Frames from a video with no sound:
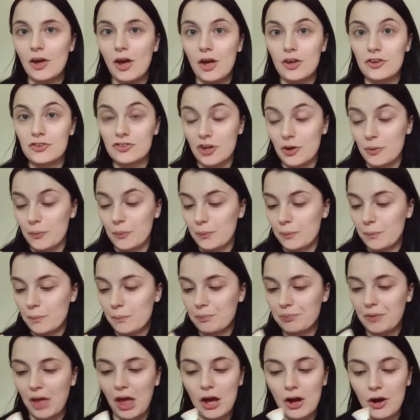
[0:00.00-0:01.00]
So
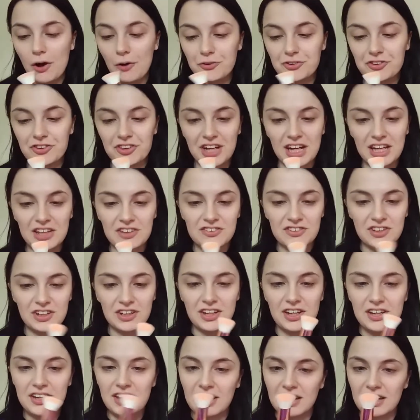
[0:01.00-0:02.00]
on to the next
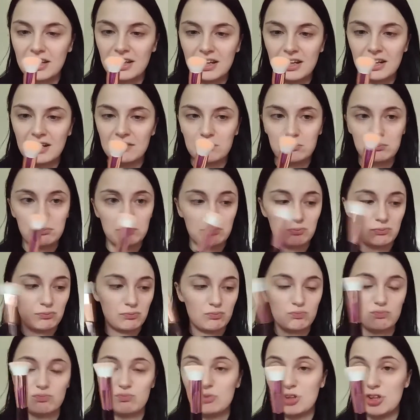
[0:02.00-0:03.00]
side, and
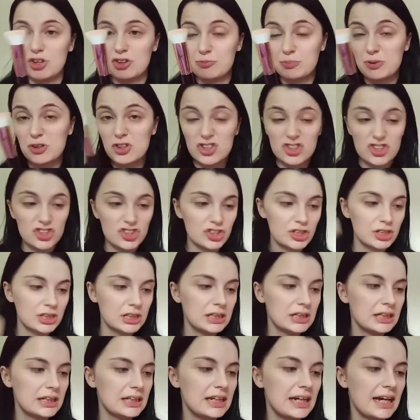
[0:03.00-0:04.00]
this brush.
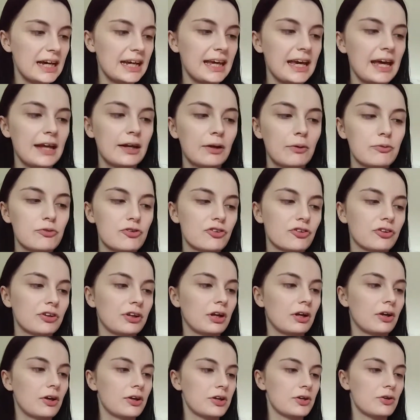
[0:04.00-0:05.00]
Again, I'm just going
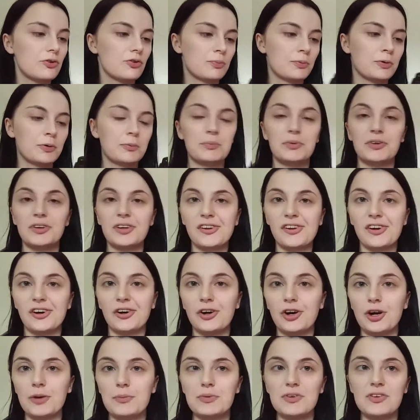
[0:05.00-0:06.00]
to like use a pump at a
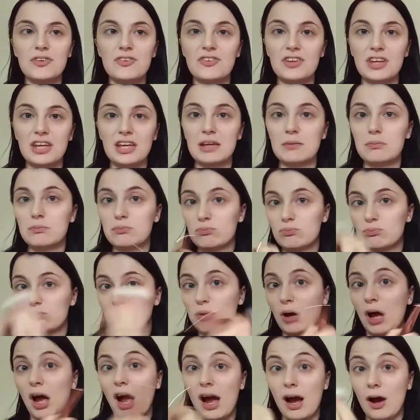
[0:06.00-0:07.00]
time and see
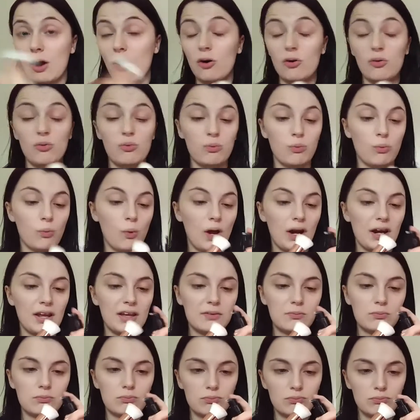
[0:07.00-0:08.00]
how well
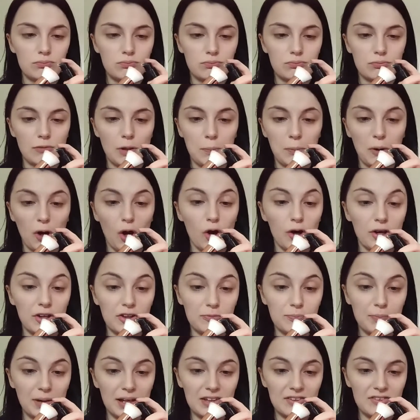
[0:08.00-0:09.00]
it applies
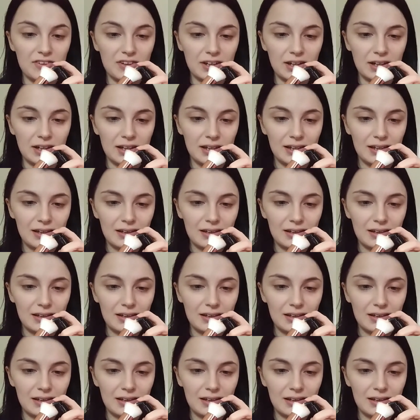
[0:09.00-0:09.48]
basically.